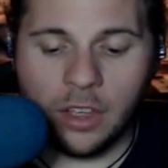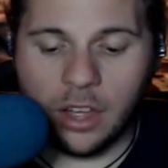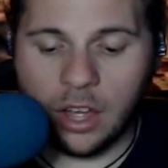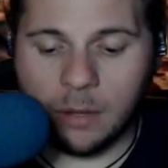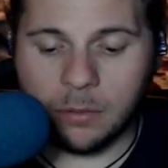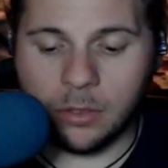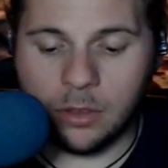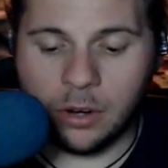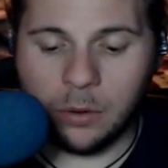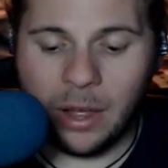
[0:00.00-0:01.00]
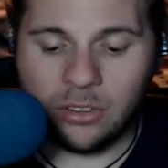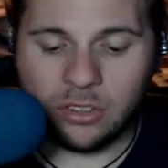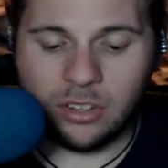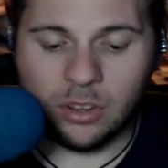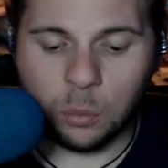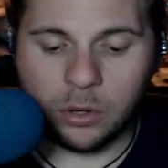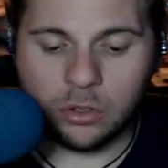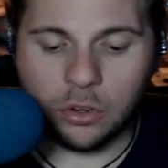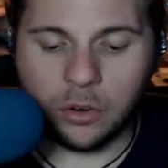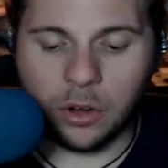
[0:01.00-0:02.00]
You know, hasn't seen the winner's
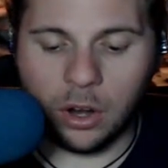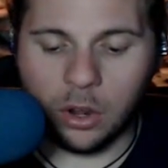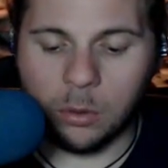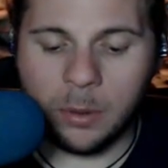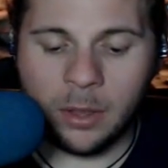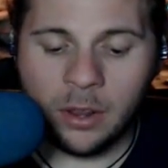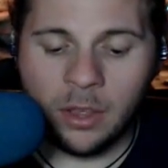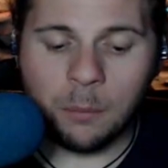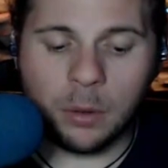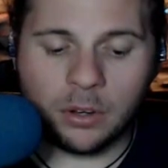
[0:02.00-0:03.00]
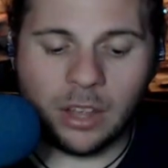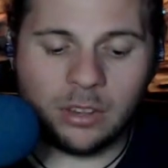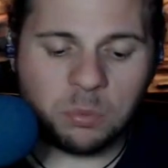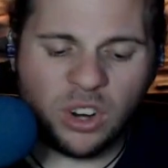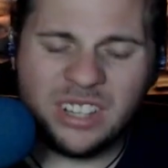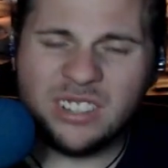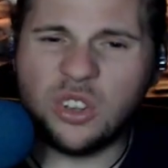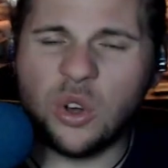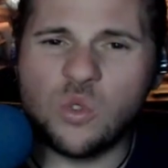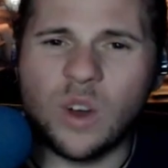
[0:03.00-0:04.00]
circle in a little bit, but has run these
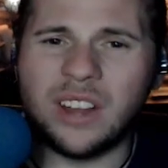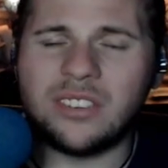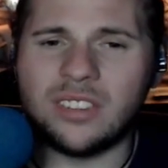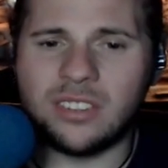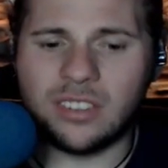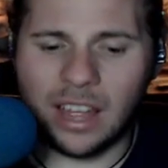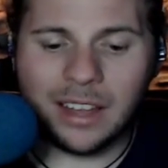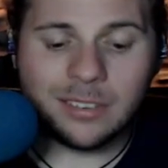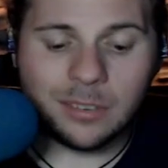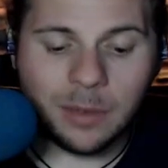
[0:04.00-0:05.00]
good races as